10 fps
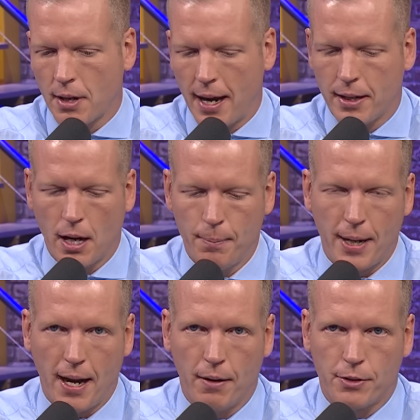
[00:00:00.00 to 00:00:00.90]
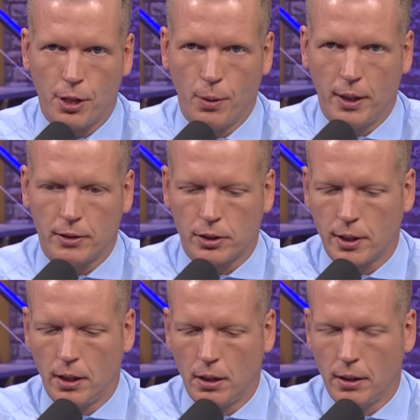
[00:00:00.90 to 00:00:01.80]
I come down to it
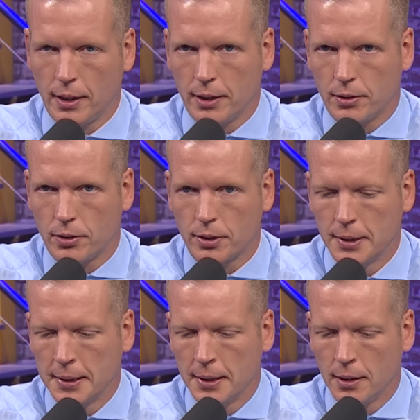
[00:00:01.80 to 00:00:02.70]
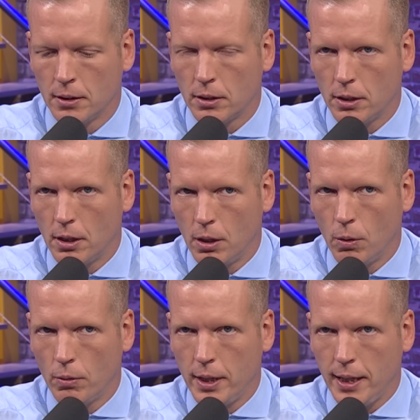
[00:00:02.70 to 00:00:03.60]
still is, you
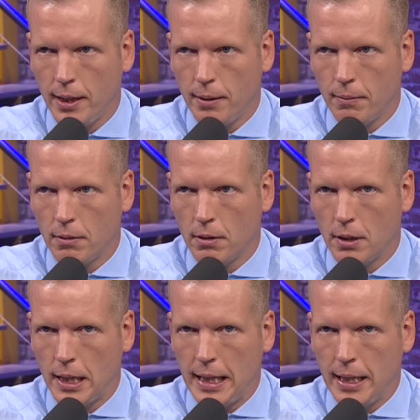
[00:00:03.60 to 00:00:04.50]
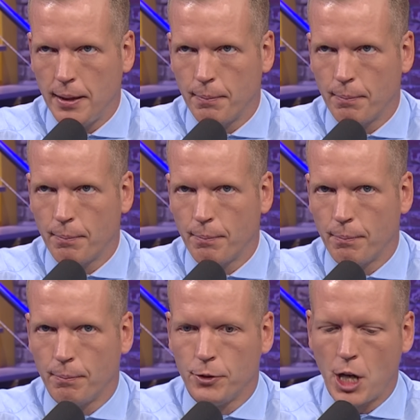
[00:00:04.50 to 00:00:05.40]
know, the the
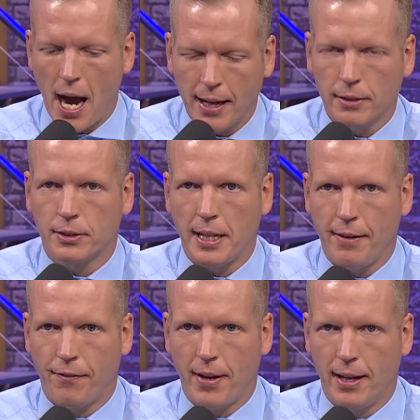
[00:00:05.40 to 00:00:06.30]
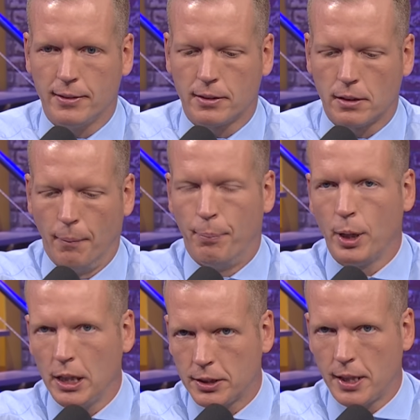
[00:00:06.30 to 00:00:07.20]
Giants defense, the
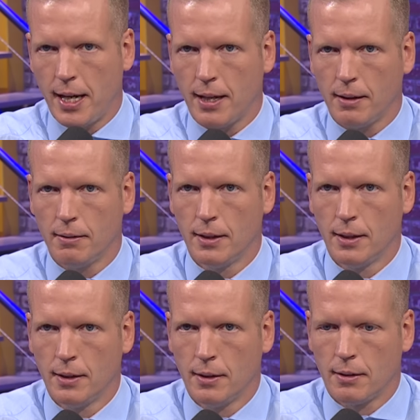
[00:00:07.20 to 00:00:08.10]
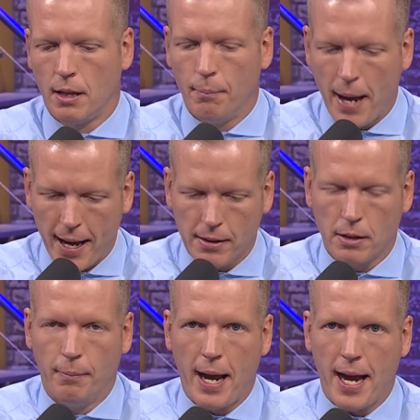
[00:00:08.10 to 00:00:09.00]
blitzing, the man
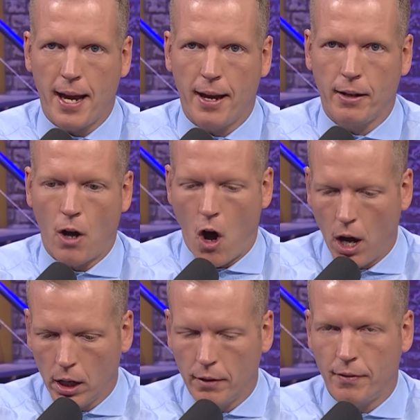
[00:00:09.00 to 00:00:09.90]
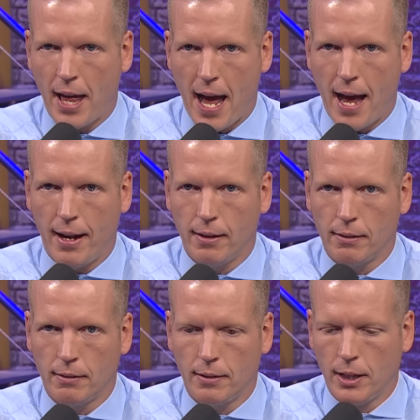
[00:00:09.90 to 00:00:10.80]
to man, all of that,
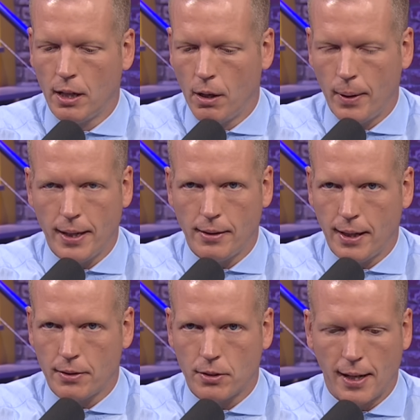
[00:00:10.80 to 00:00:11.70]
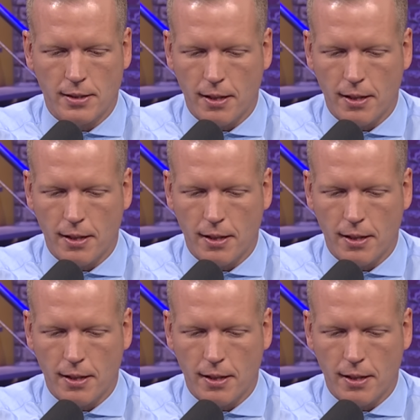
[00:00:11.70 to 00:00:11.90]
you know, it it's it's